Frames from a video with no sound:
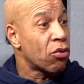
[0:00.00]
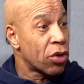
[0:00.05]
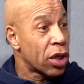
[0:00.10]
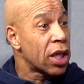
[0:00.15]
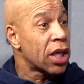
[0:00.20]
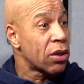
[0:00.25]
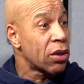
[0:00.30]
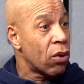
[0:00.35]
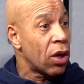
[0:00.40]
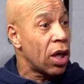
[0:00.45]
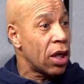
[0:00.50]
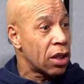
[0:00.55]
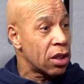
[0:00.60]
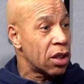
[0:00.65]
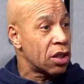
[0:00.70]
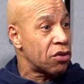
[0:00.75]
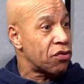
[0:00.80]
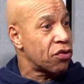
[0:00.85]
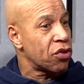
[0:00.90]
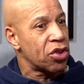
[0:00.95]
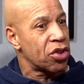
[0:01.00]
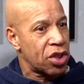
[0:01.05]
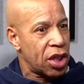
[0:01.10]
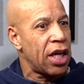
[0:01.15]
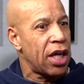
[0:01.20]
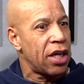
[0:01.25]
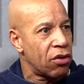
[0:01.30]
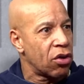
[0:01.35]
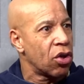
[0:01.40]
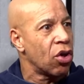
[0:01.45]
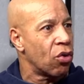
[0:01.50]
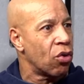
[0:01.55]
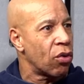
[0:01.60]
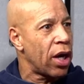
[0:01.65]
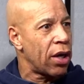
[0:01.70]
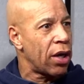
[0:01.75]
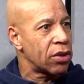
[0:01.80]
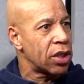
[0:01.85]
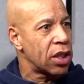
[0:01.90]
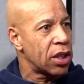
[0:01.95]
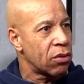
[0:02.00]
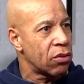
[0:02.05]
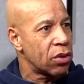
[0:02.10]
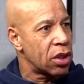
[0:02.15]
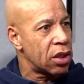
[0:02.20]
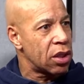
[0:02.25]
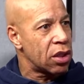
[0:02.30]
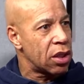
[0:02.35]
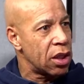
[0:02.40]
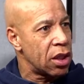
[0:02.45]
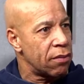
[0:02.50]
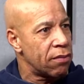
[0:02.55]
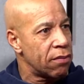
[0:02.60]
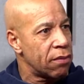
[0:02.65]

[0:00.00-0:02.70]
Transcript: really well in his first kind of go-round here with the team.